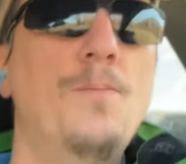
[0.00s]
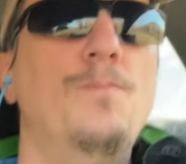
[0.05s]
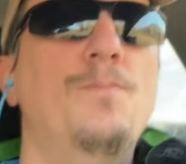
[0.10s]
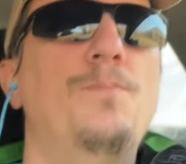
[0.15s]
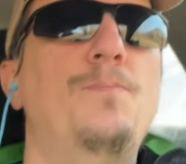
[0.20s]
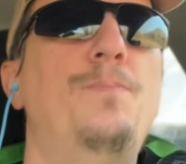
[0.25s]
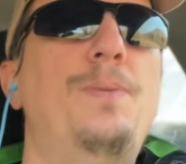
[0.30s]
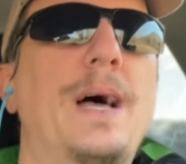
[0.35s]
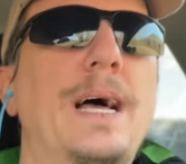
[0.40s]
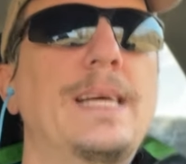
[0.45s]

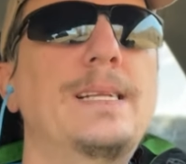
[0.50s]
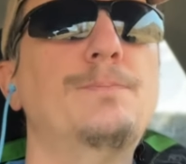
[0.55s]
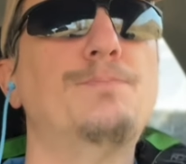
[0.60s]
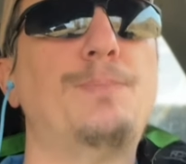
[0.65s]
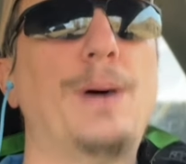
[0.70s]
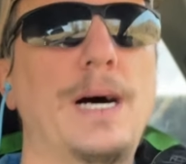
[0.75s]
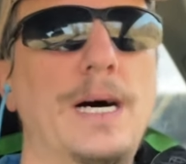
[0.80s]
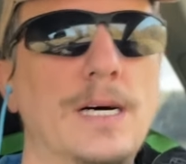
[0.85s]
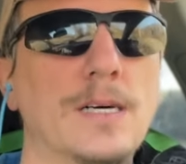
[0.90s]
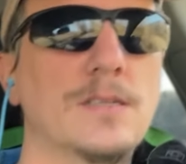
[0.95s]
bed
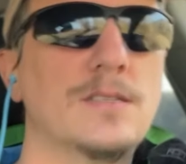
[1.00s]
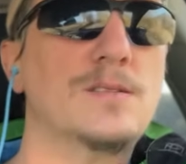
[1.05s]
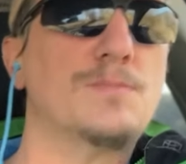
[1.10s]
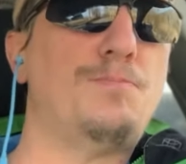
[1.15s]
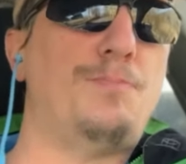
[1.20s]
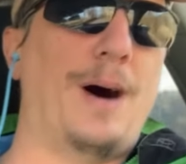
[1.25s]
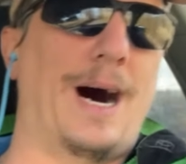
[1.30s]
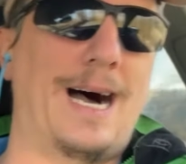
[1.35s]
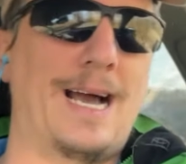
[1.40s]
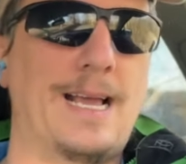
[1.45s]
bugs
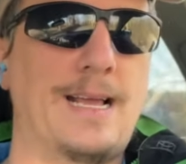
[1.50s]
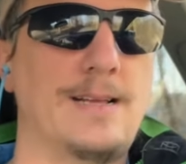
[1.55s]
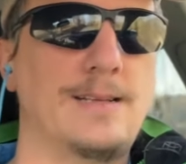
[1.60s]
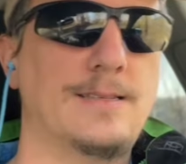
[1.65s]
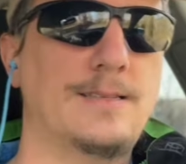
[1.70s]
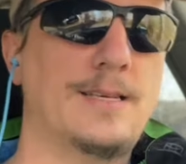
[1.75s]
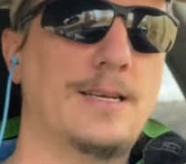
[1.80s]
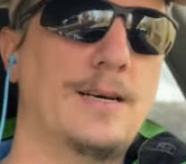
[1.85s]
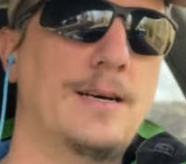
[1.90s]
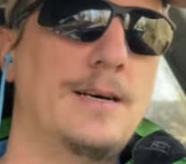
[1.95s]

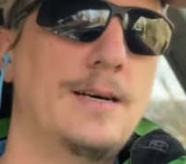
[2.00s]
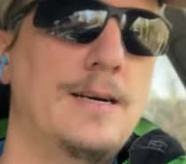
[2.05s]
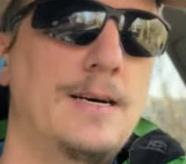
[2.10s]
bite